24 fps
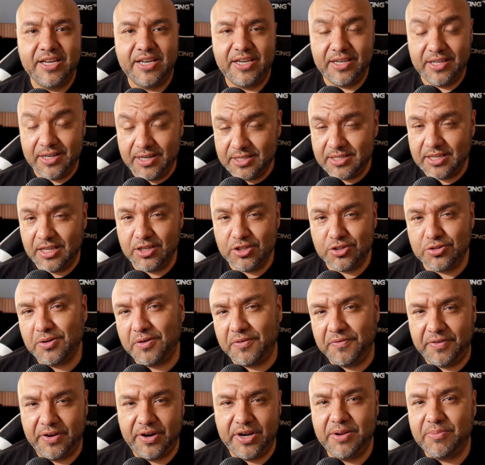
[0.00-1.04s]
It is also a
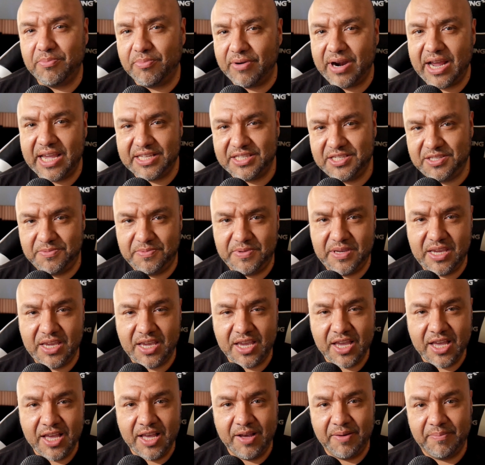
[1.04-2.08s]
very bright
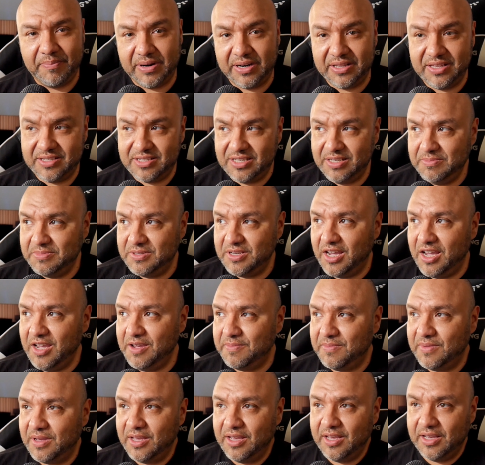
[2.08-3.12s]
TV, but at the same
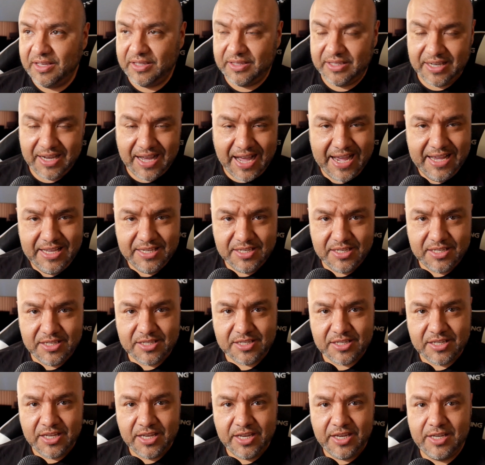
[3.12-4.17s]
time, the
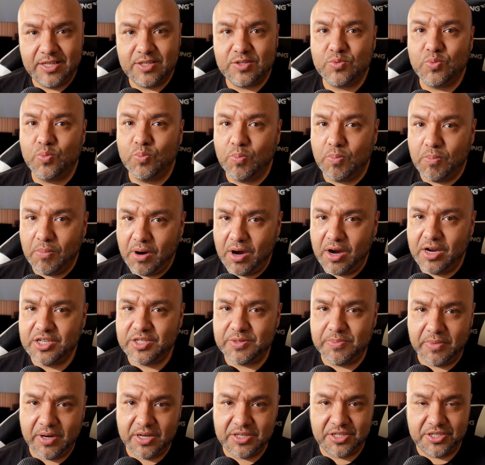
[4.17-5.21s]
Hisense is
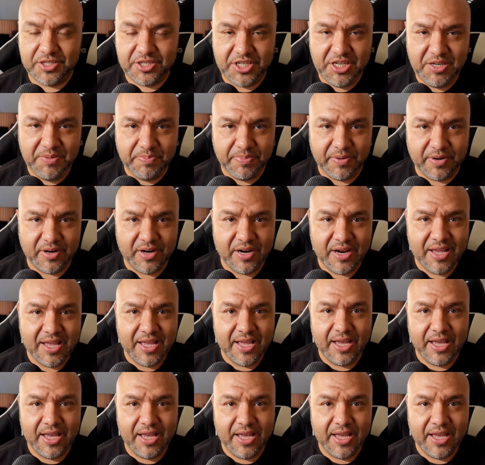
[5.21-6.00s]
much cheaper.